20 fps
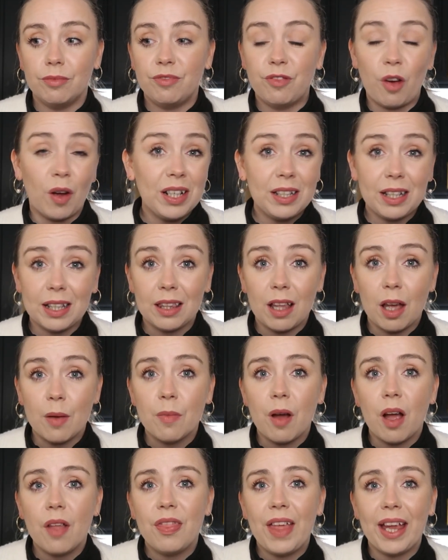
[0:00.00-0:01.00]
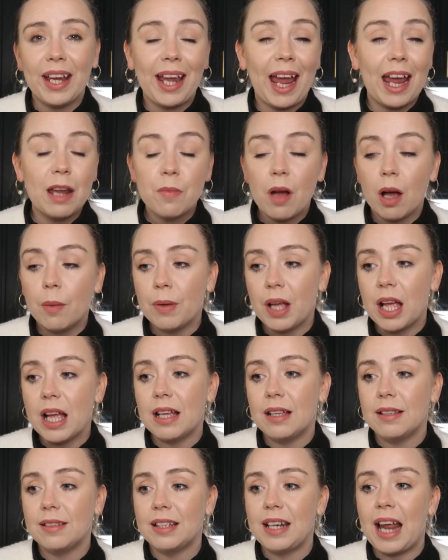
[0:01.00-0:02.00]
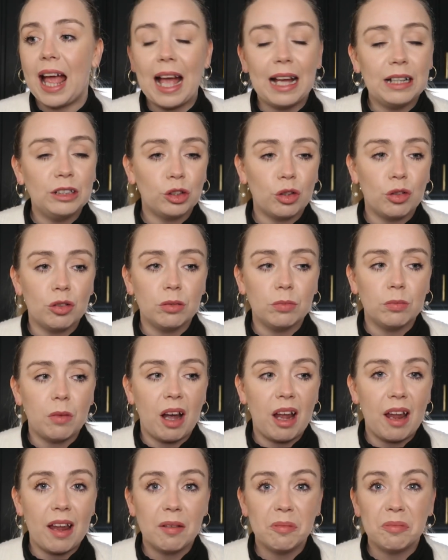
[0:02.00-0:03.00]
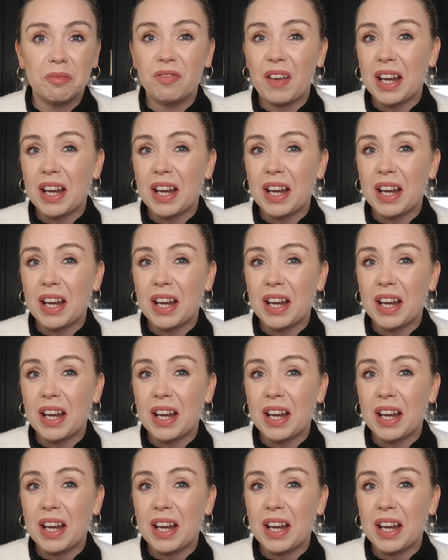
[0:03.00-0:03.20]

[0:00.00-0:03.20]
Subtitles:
finding them. They came up as an ad on my